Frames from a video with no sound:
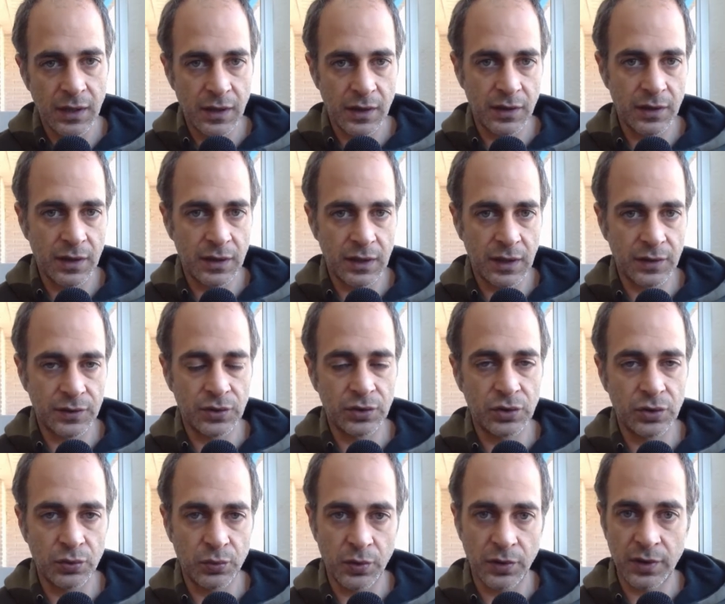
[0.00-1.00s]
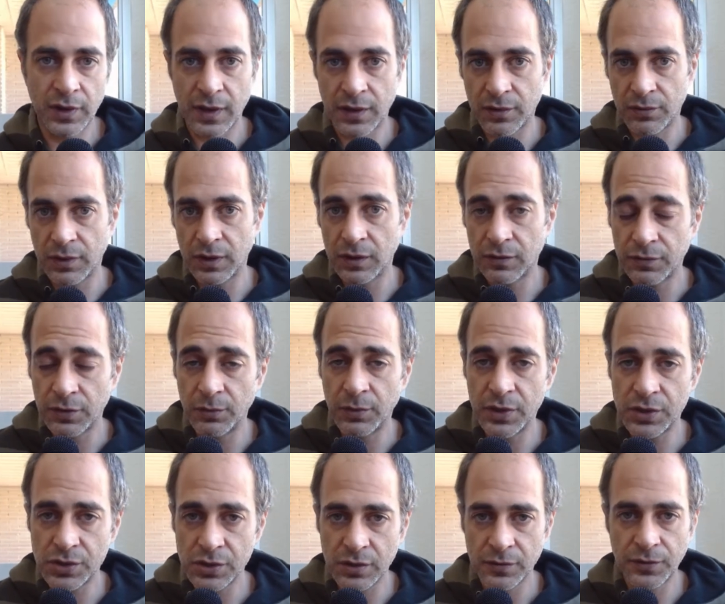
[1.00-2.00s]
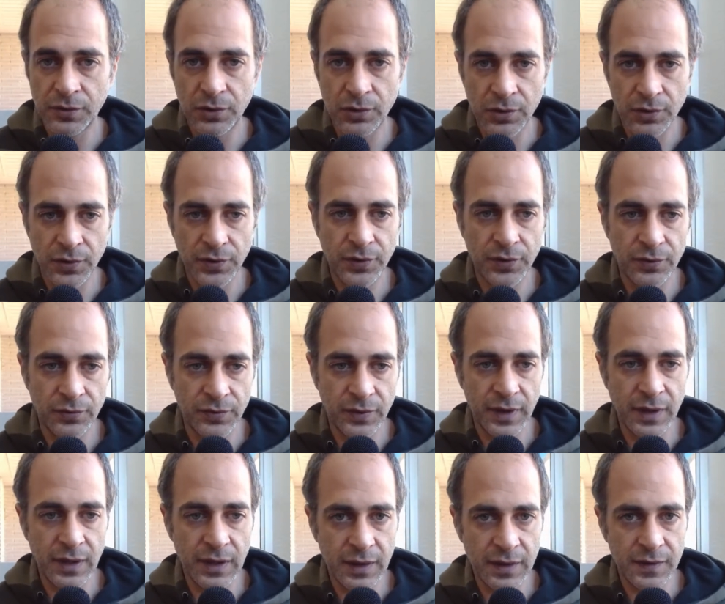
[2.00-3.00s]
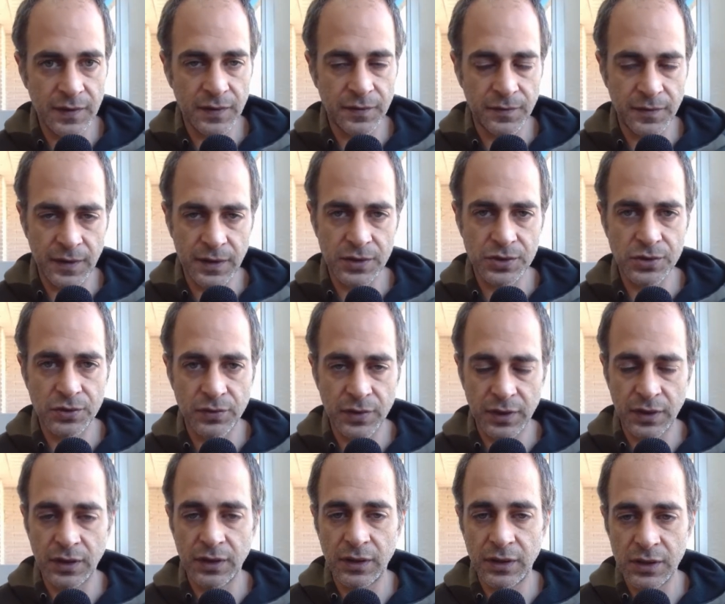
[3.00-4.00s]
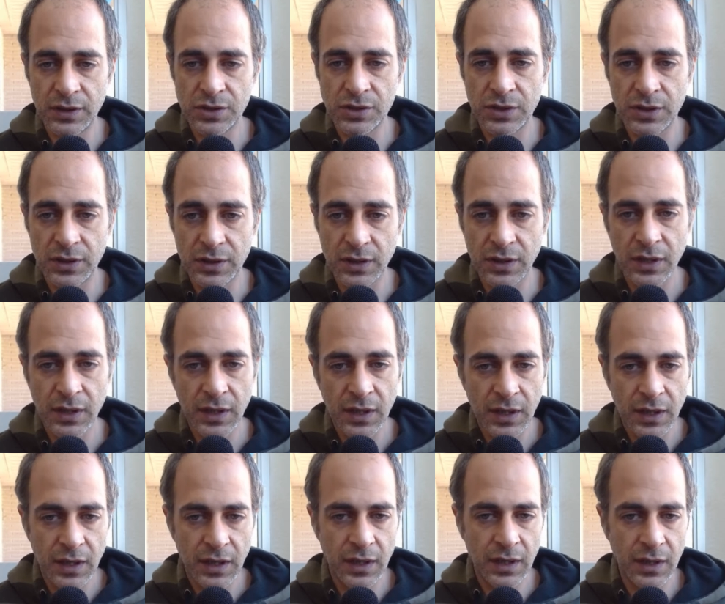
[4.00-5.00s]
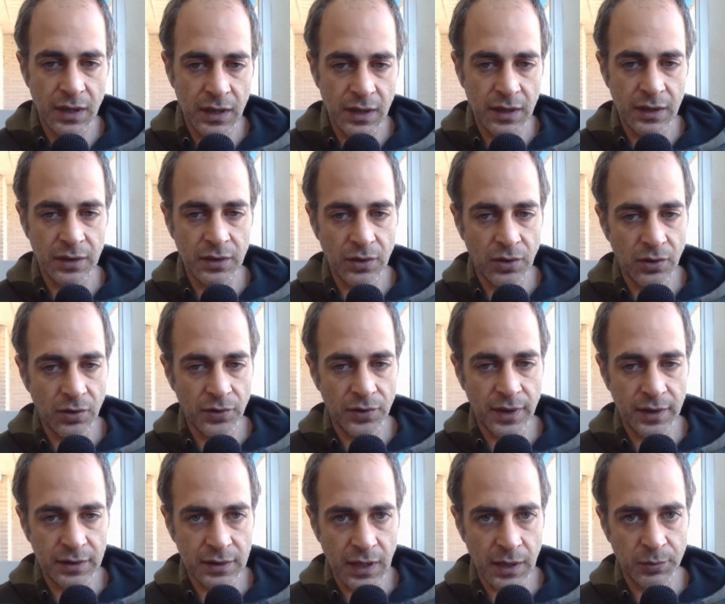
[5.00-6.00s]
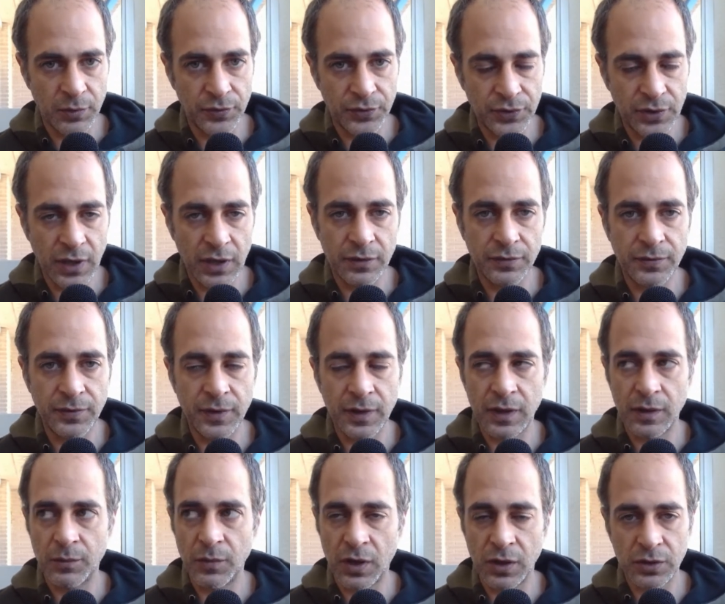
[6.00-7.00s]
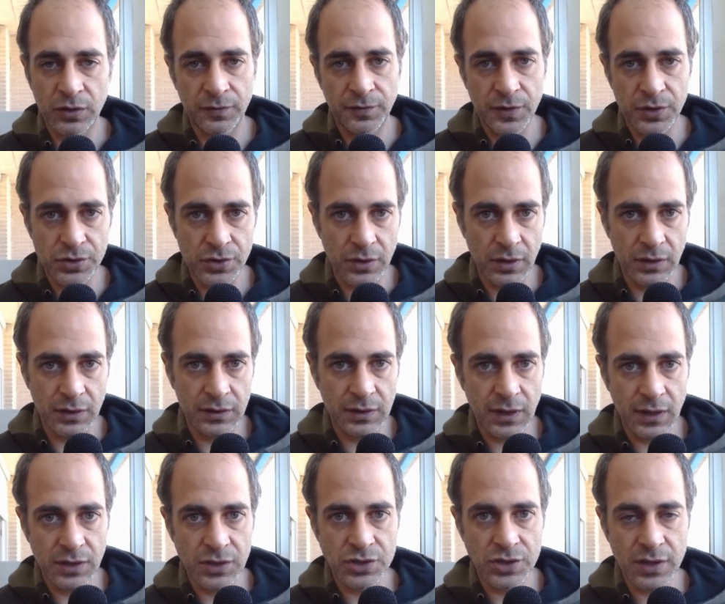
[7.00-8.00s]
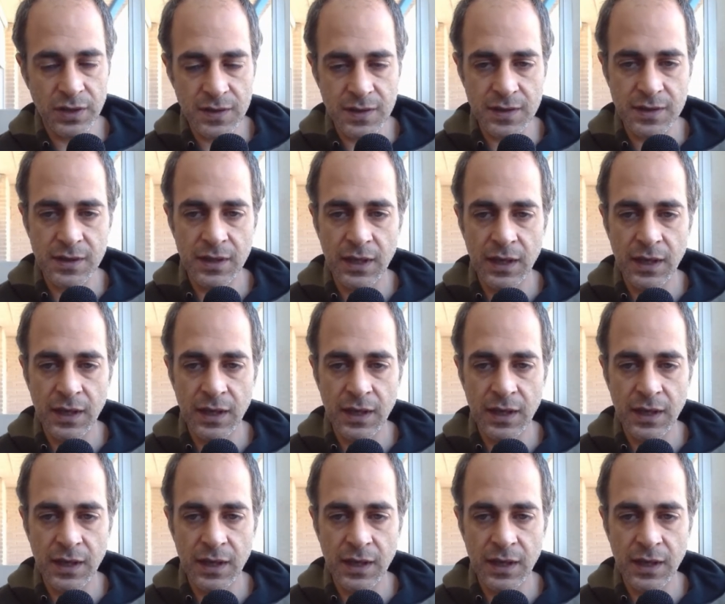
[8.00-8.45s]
that has to do with gathering information, of course, surveillance, facial recognition, and all that type of stuff, artificial intelligence,